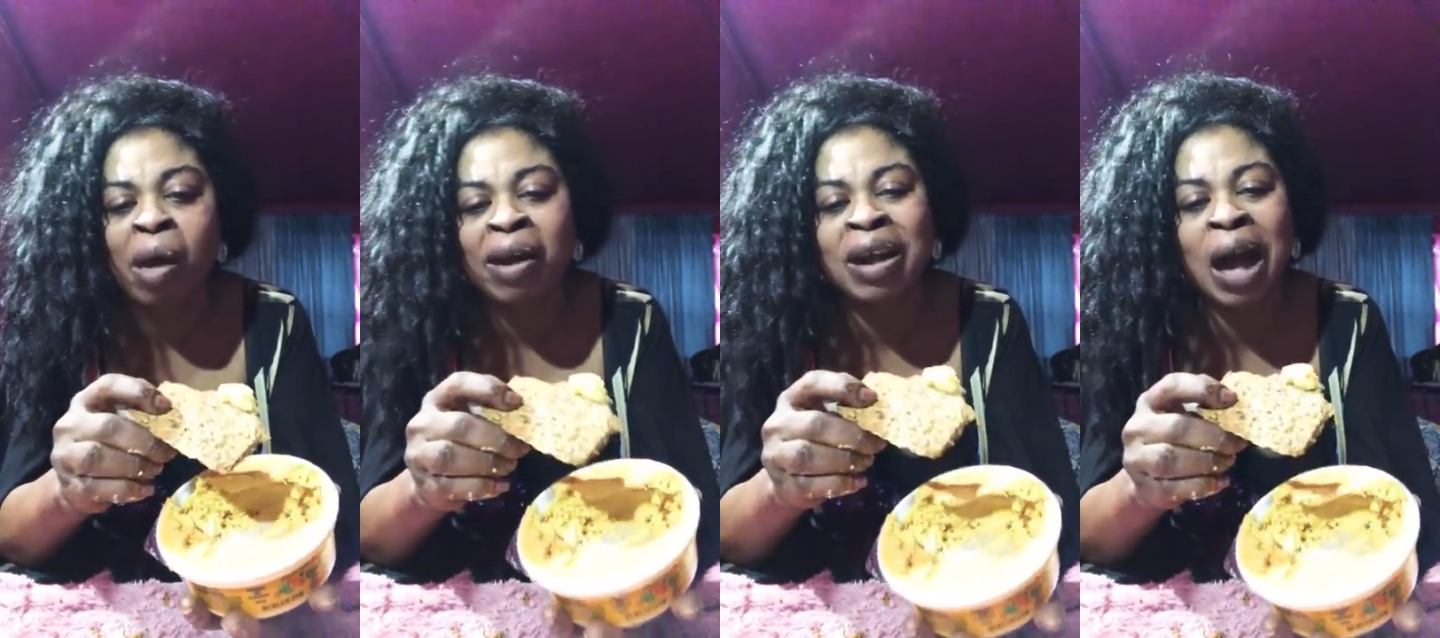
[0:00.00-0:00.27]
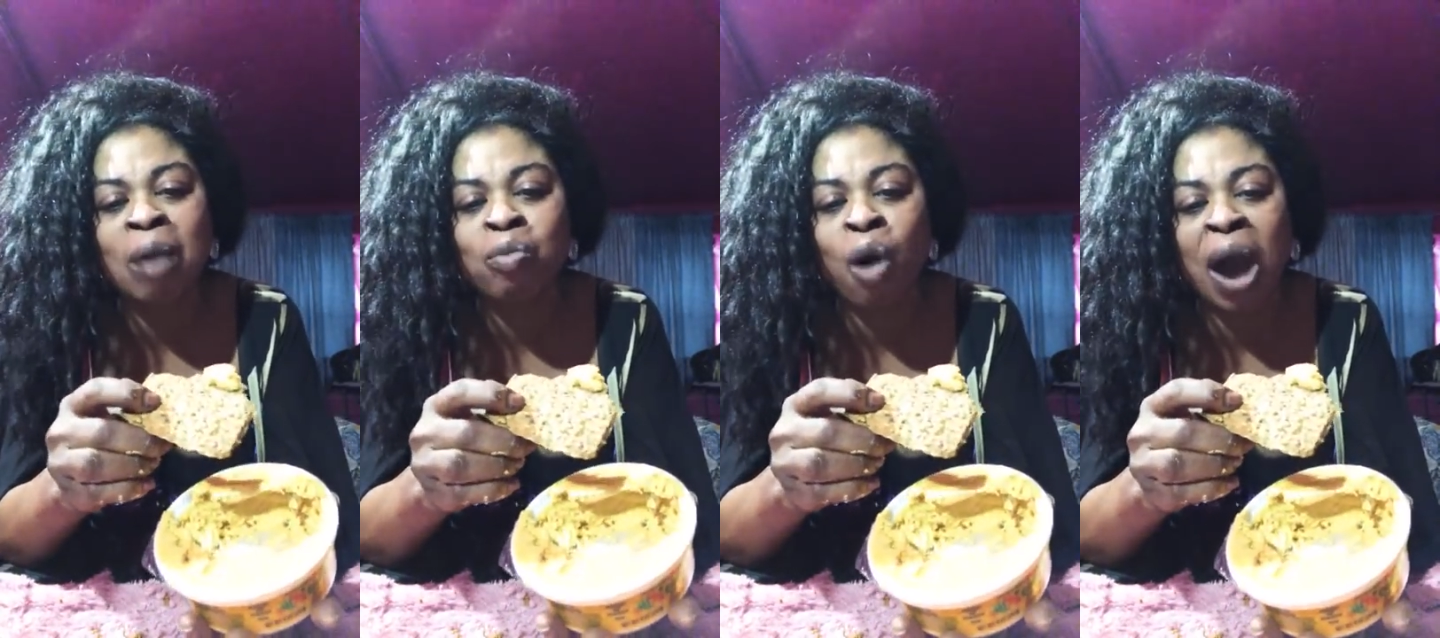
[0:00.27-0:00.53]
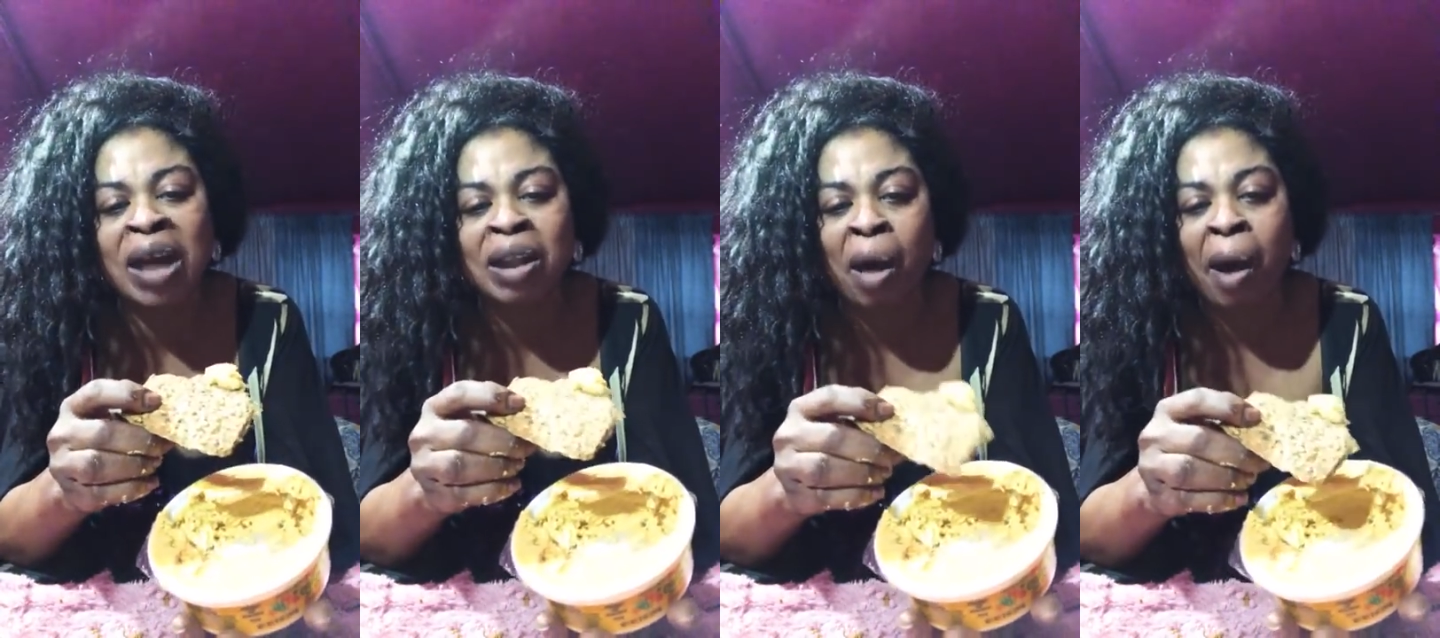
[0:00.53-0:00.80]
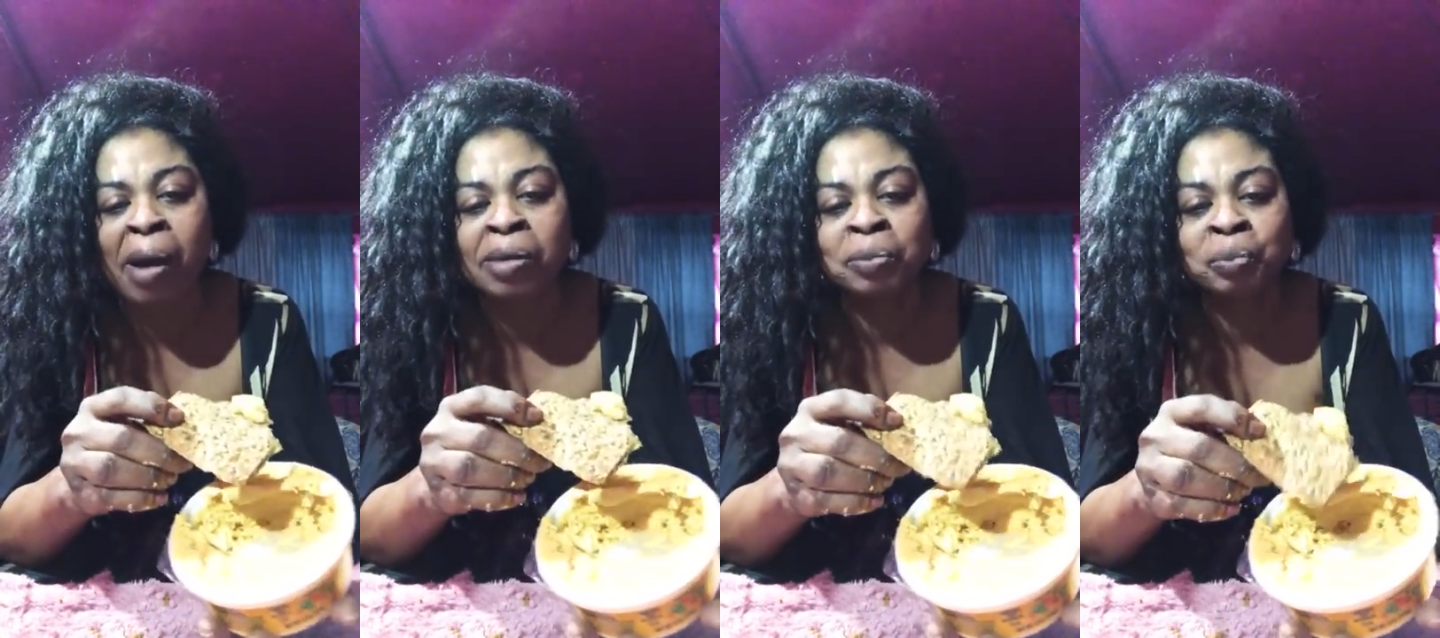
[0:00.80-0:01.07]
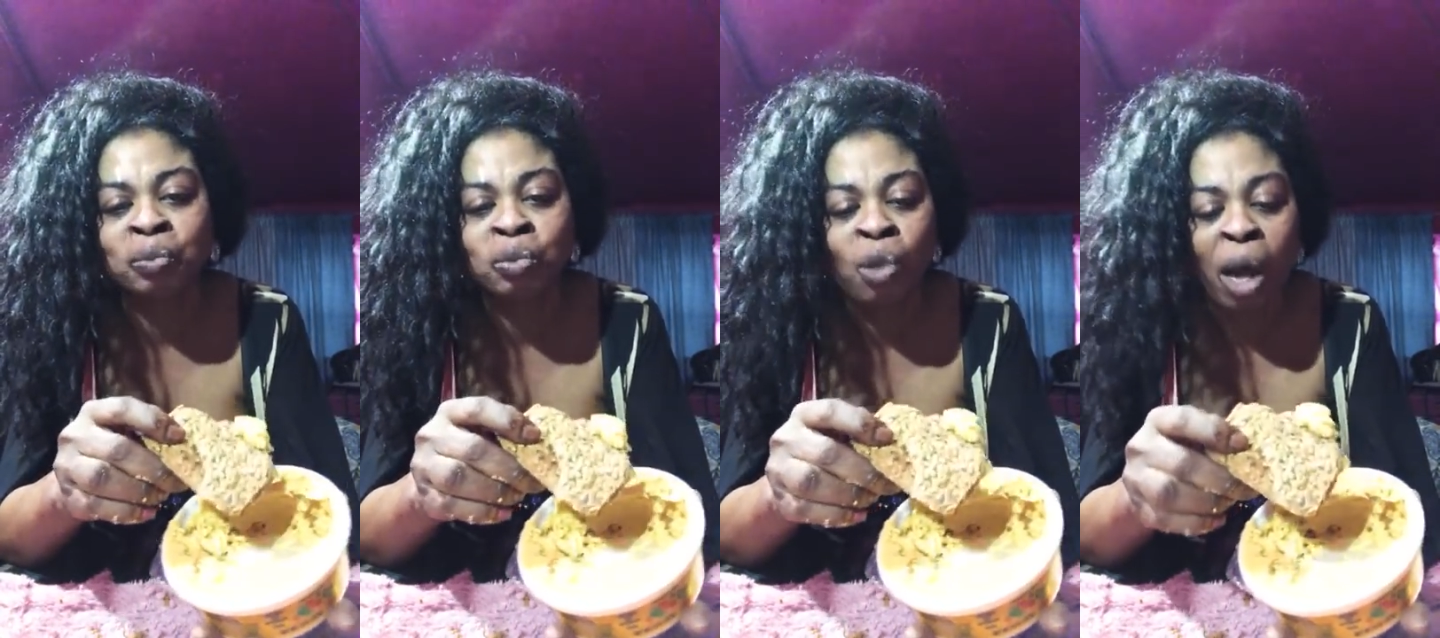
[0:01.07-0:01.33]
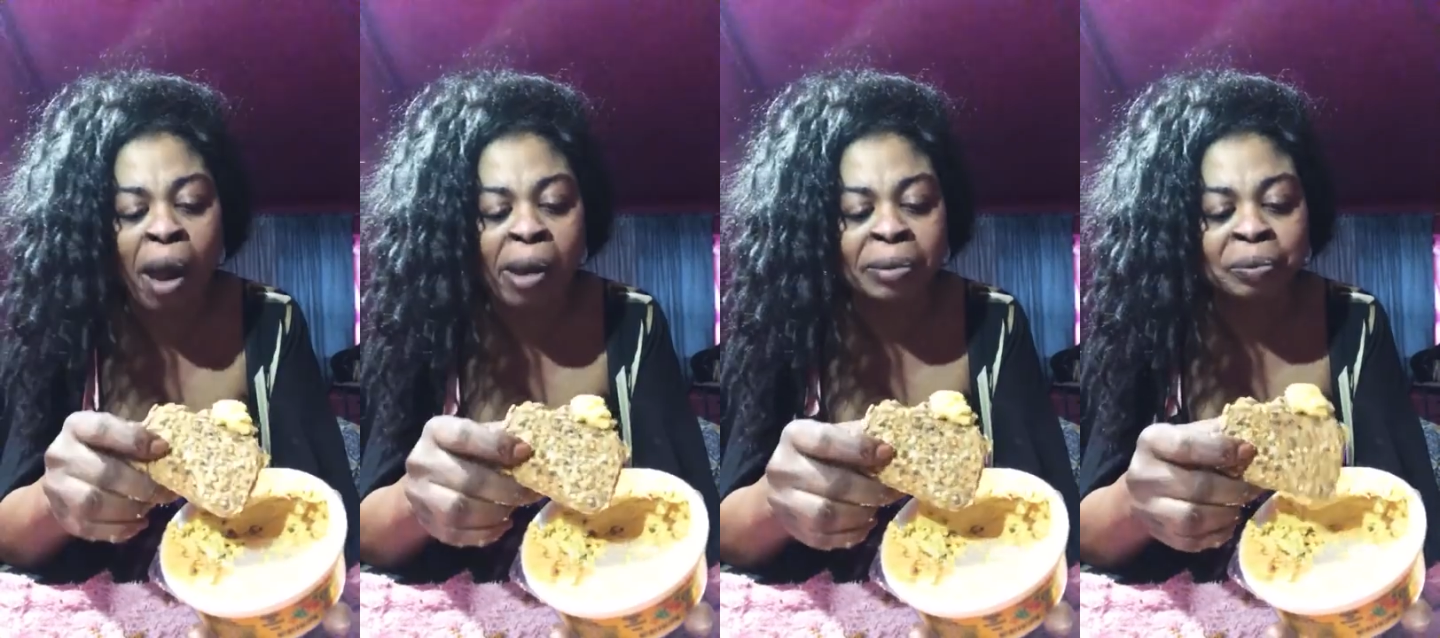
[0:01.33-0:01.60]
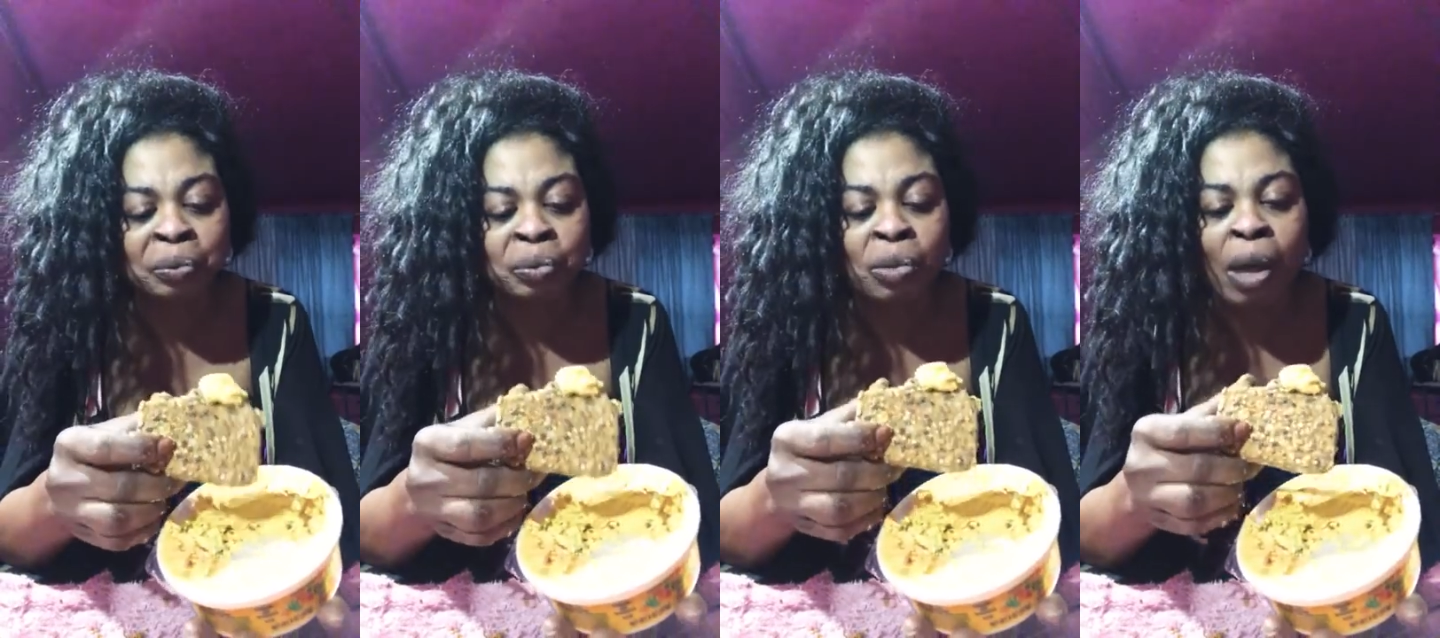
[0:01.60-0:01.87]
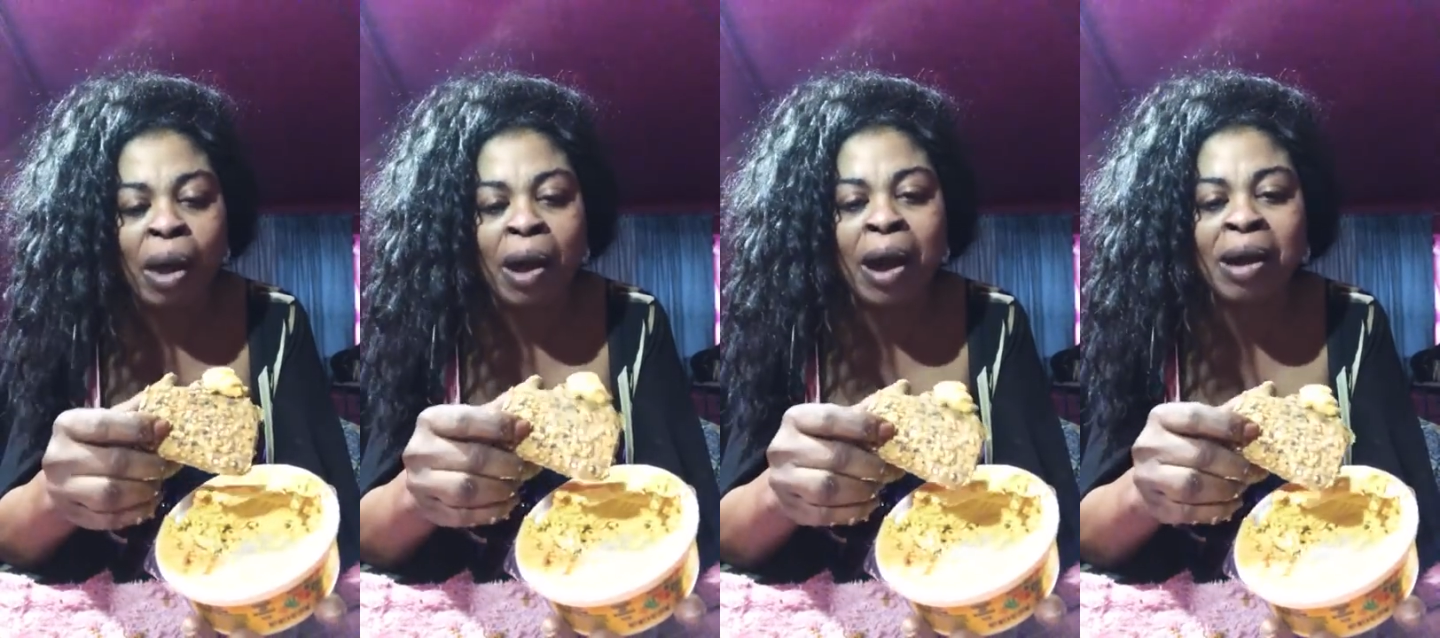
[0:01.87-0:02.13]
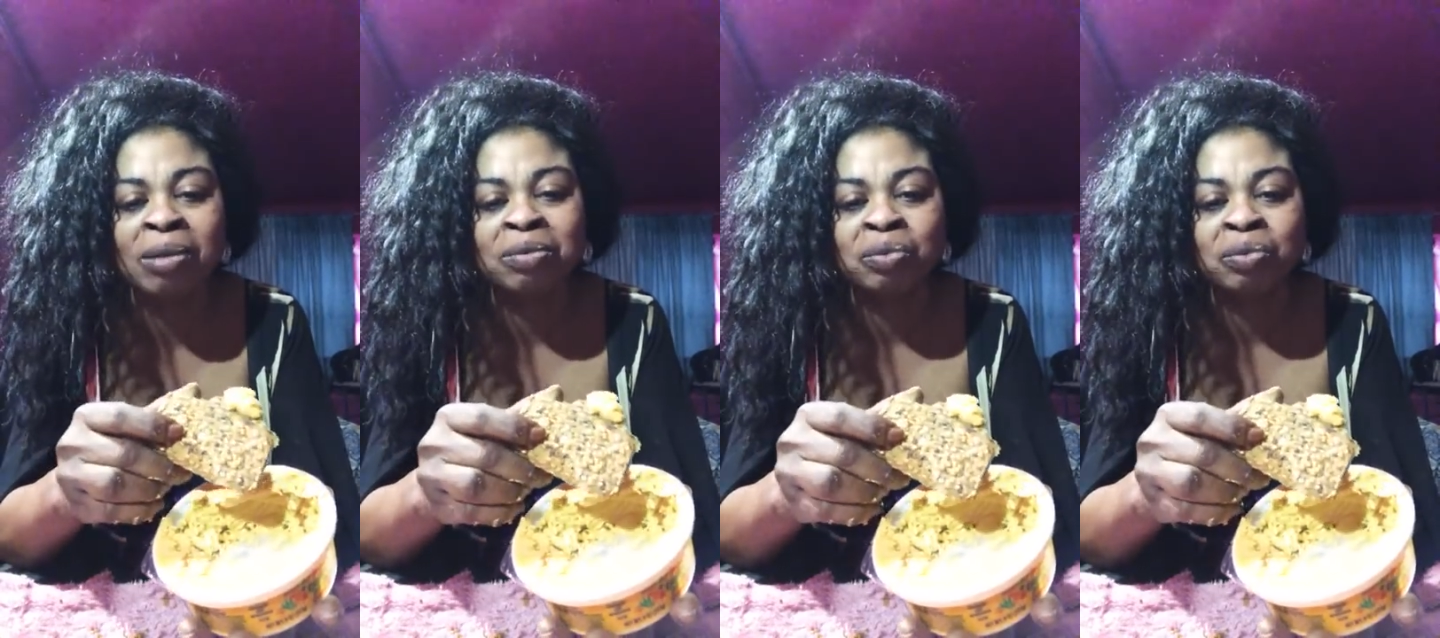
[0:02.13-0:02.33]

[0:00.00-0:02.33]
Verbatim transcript: Can't boil. Huh? Eh?